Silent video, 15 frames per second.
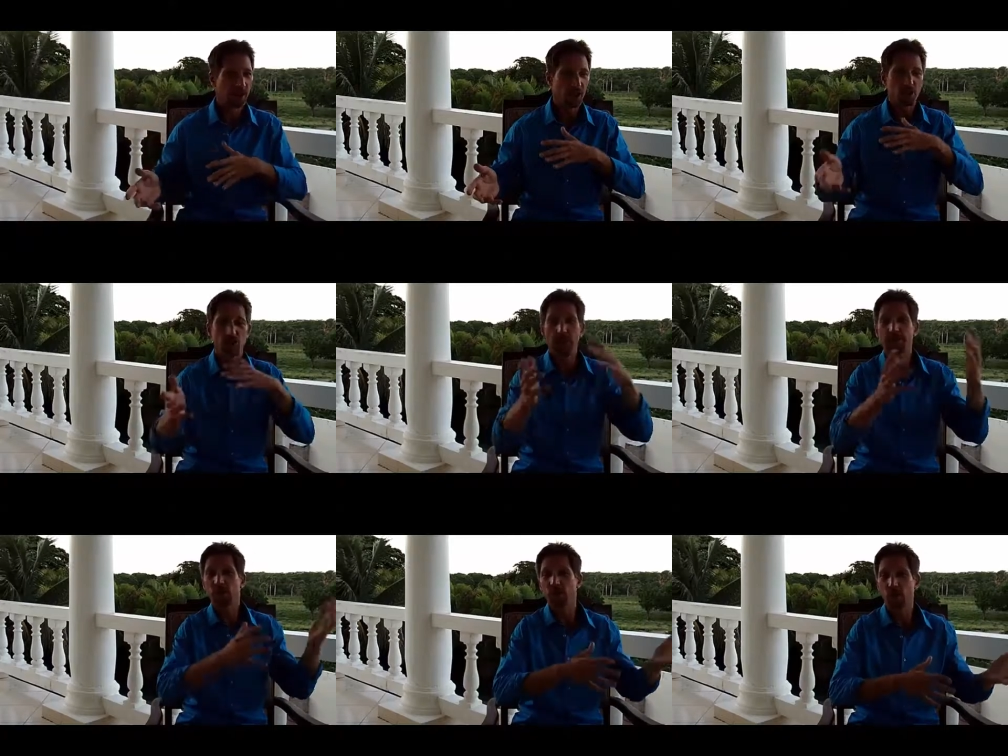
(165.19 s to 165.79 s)
You
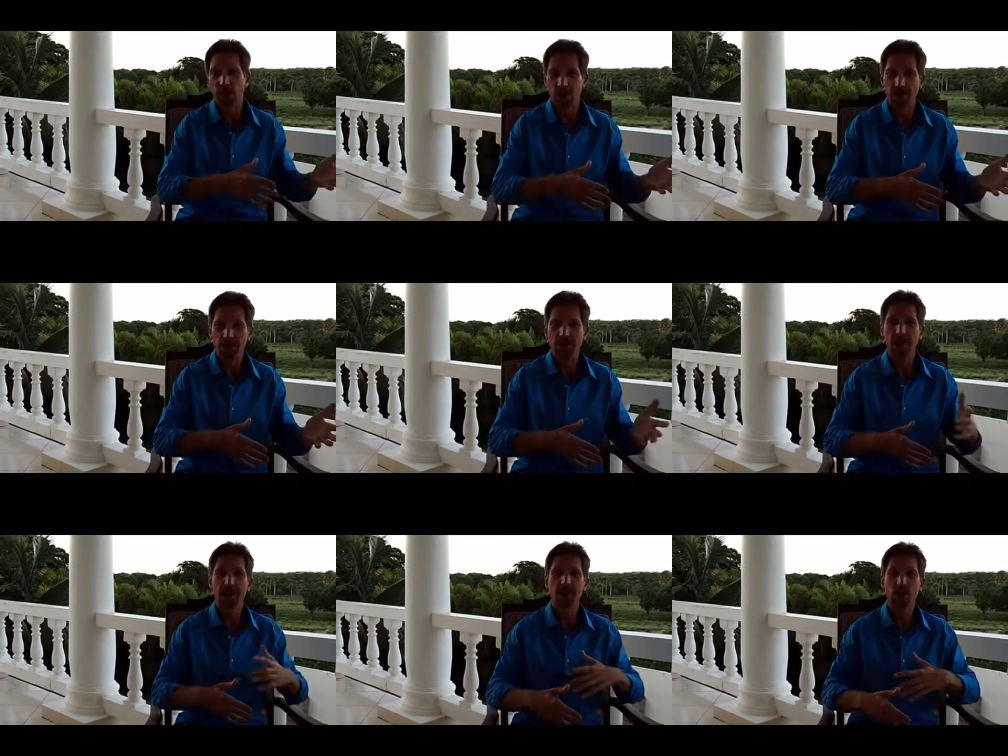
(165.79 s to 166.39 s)
also have to go
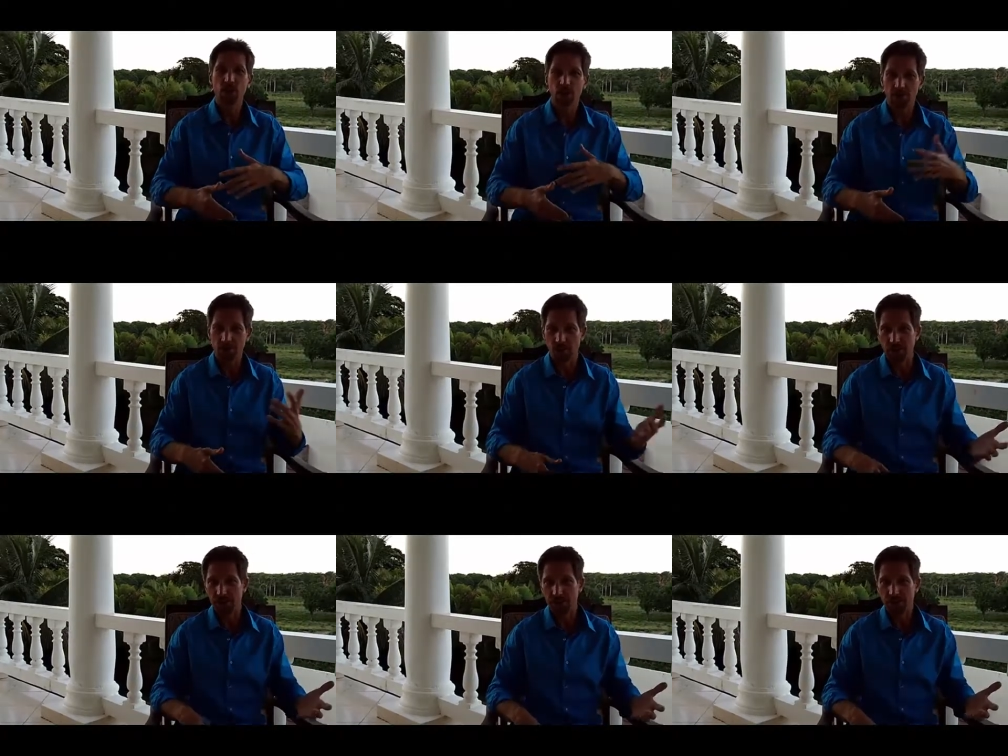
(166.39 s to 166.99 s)
out and do
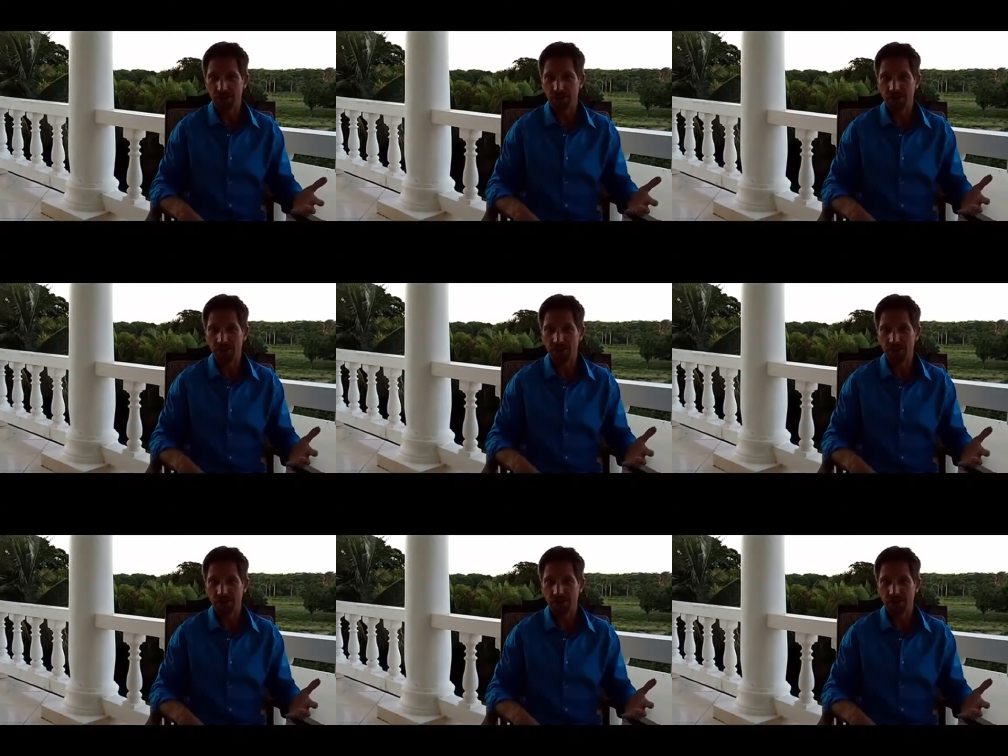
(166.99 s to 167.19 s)
stuff.